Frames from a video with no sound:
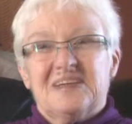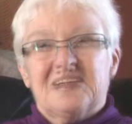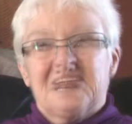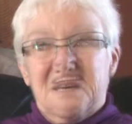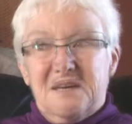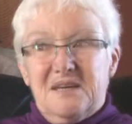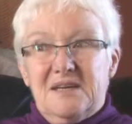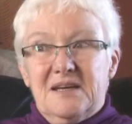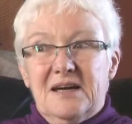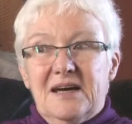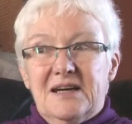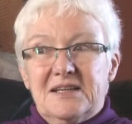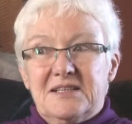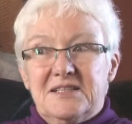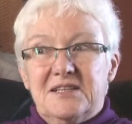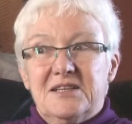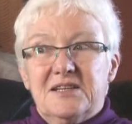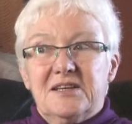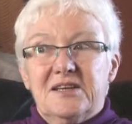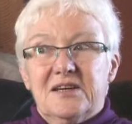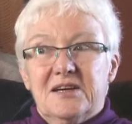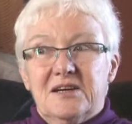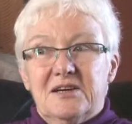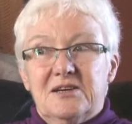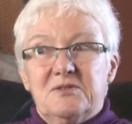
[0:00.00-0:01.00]
I had to
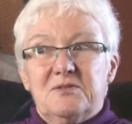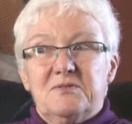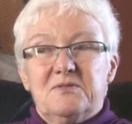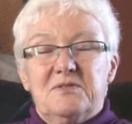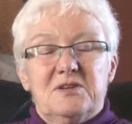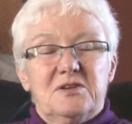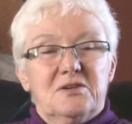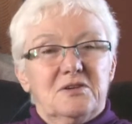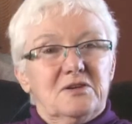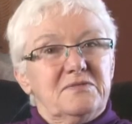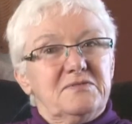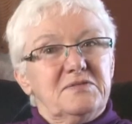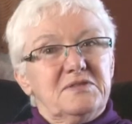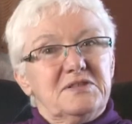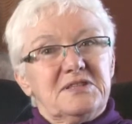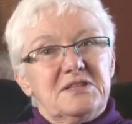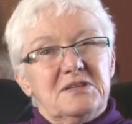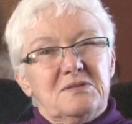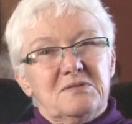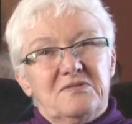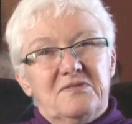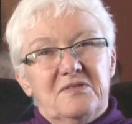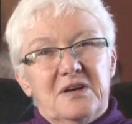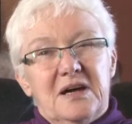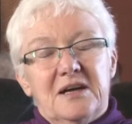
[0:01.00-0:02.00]
get out of the office.
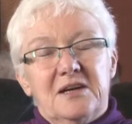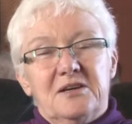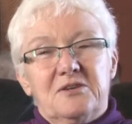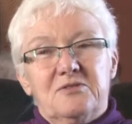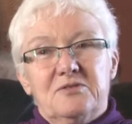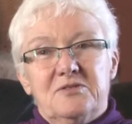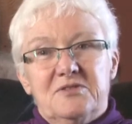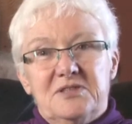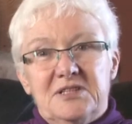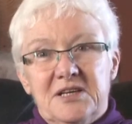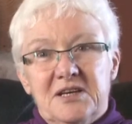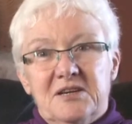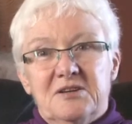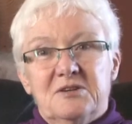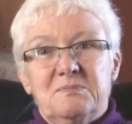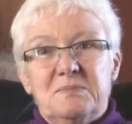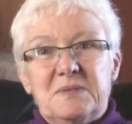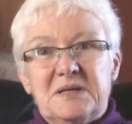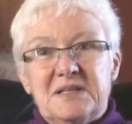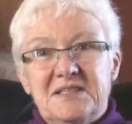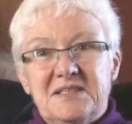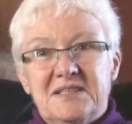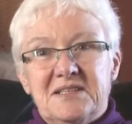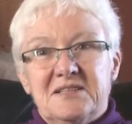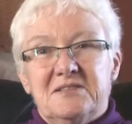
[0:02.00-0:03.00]
I could tell
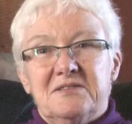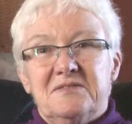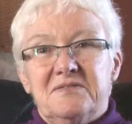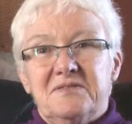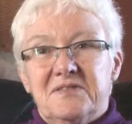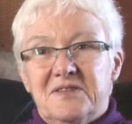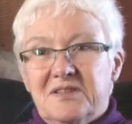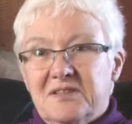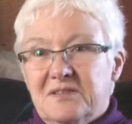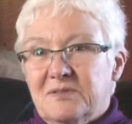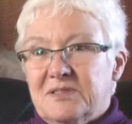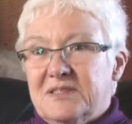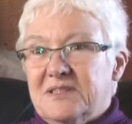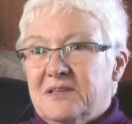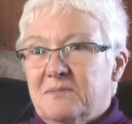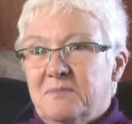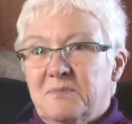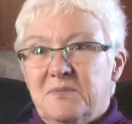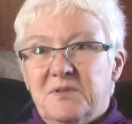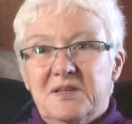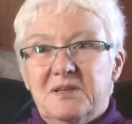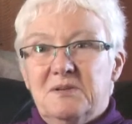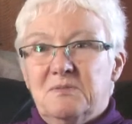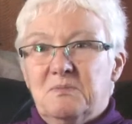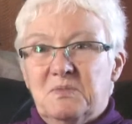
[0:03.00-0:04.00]
myself that
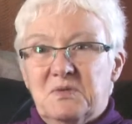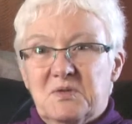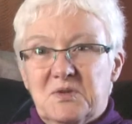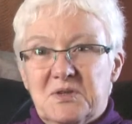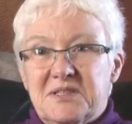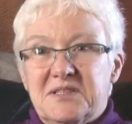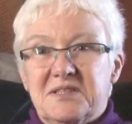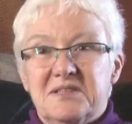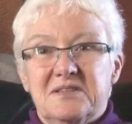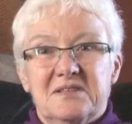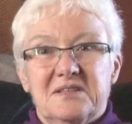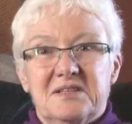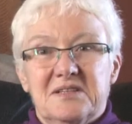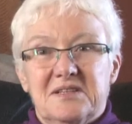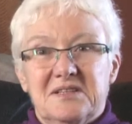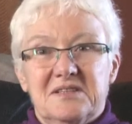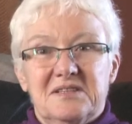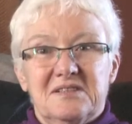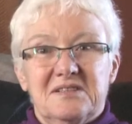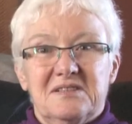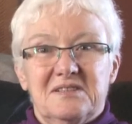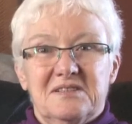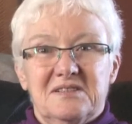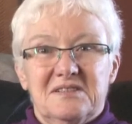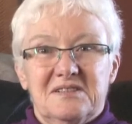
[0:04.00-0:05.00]
something wasn't